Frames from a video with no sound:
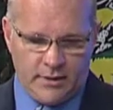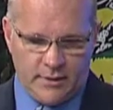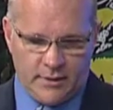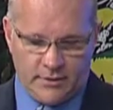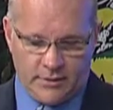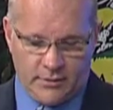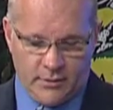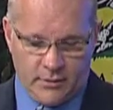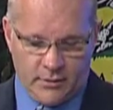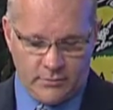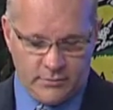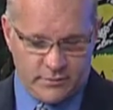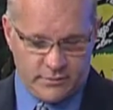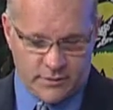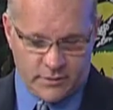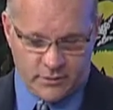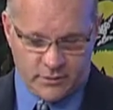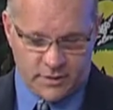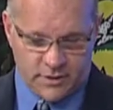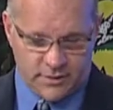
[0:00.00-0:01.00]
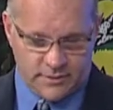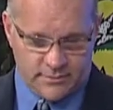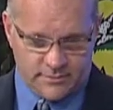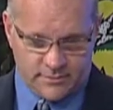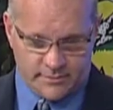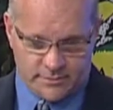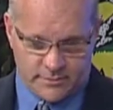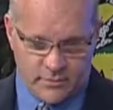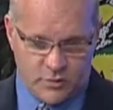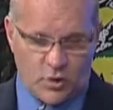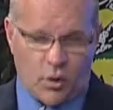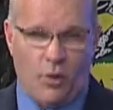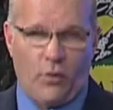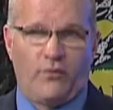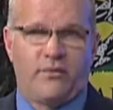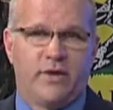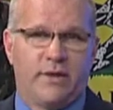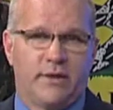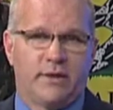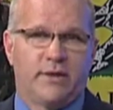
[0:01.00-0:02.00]
uh, they're just
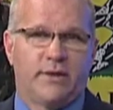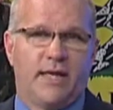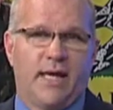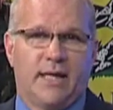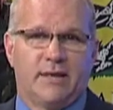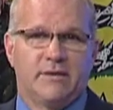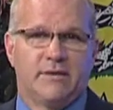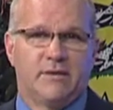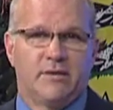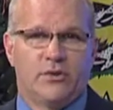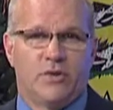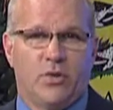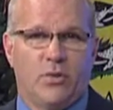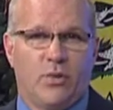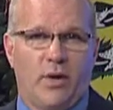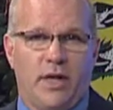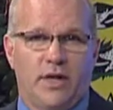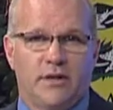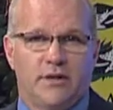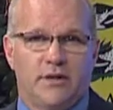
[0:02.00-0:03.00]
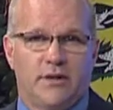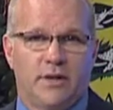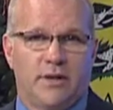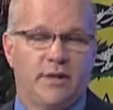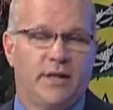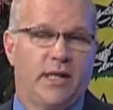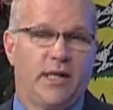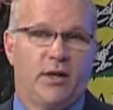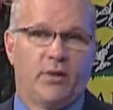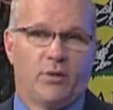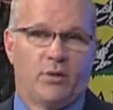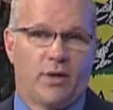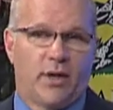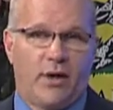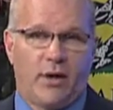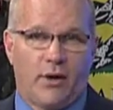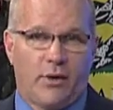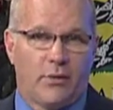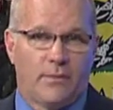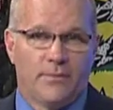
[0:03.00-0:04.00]
dove into that situation and they don't
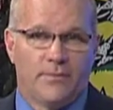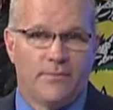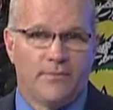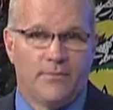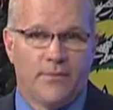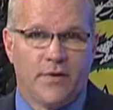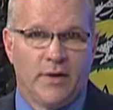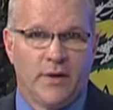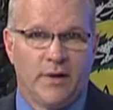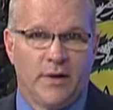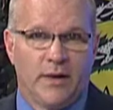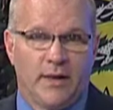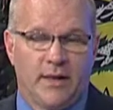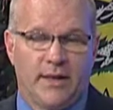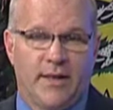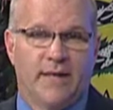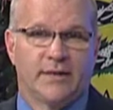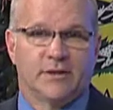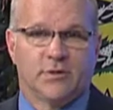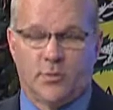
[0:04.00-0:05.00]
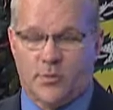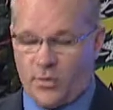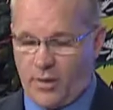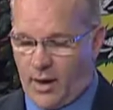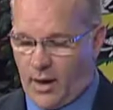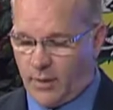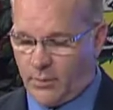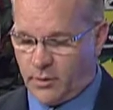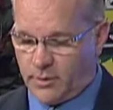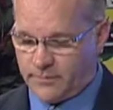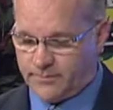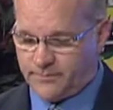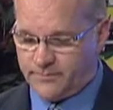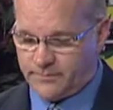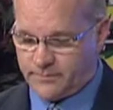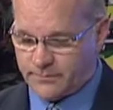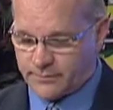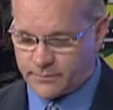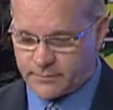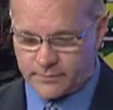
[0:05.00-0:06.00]
care. And that's a problem.
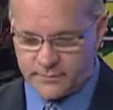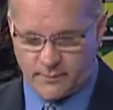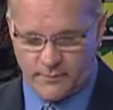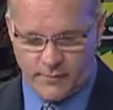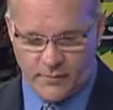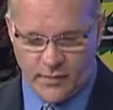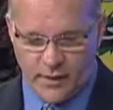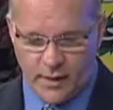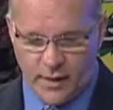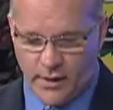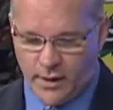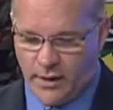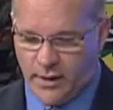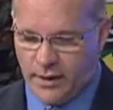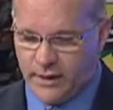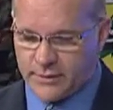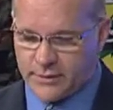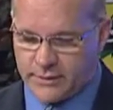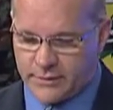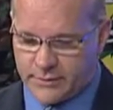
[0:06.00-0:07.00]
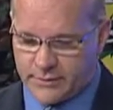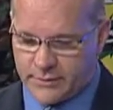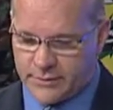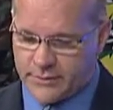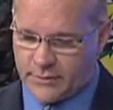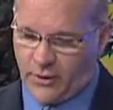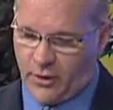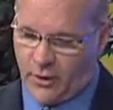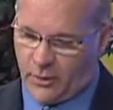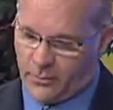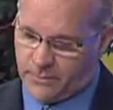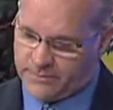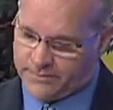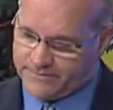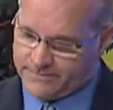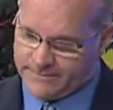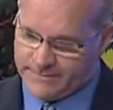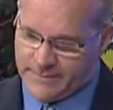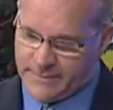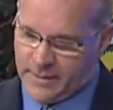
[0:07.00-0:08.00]
And so,
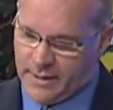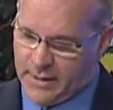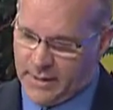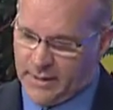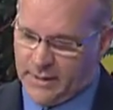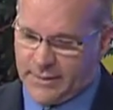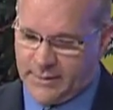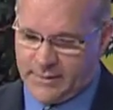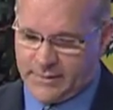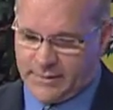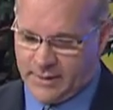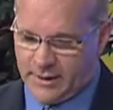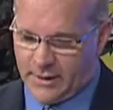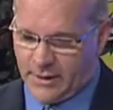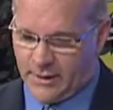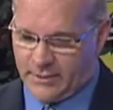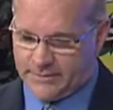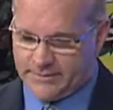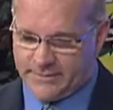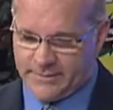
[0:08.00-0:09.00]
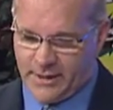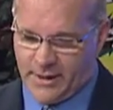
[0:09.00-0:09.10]
you know,